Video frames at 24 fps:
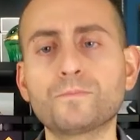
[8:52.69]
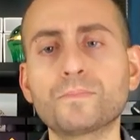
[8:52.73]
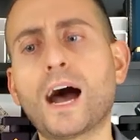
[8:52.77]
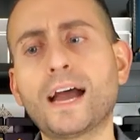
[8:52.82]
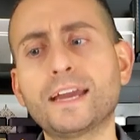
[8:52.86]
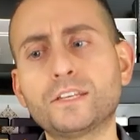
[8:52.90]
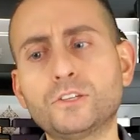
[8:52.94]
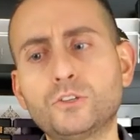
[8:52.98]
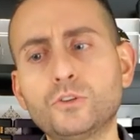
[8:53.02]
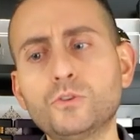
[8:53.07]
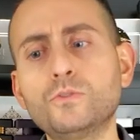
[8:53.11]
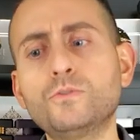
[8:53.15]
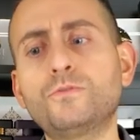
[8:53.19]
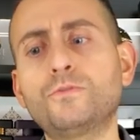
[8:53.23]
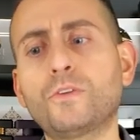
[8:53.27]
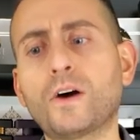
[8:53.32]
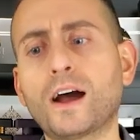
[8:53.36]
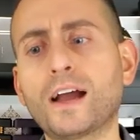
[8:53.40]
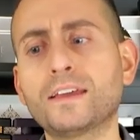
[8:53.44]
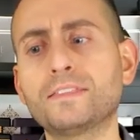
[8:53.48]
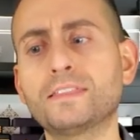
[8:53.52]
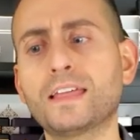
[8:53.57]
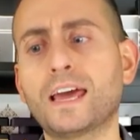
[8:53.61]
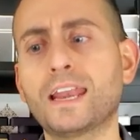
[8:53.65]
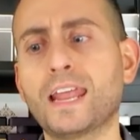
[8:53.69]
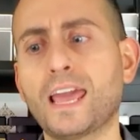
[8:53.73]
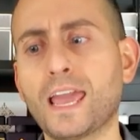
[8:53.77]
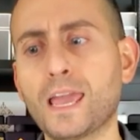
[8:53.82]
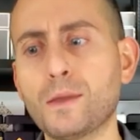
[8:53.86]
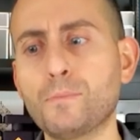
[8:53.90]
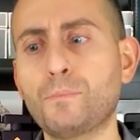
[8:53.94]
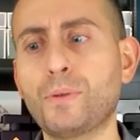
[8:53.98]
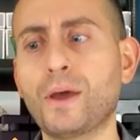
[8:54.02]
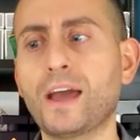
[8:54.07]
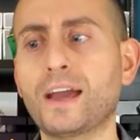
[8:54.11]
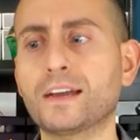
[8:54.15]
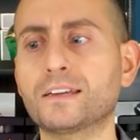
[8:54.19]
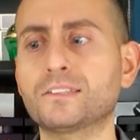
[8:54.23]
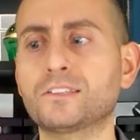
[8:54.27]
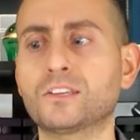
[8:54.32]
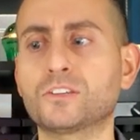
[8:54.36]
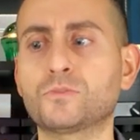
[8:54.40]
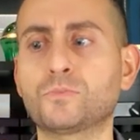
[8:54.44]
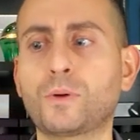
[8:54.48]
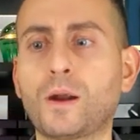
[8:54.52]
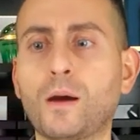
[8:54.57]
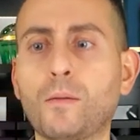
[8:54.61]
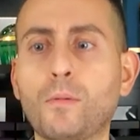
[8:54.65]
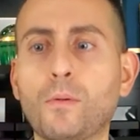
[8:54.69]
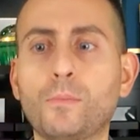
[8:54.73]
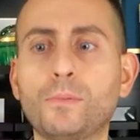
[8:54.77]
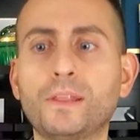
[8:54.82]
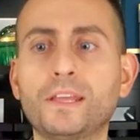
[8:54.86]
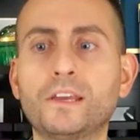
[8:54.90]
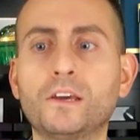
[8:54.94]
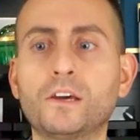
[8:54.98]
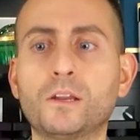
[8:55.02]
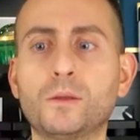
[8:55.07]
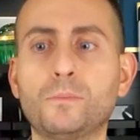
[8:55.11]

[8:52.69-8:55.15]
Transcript: I do find that Apex is probably going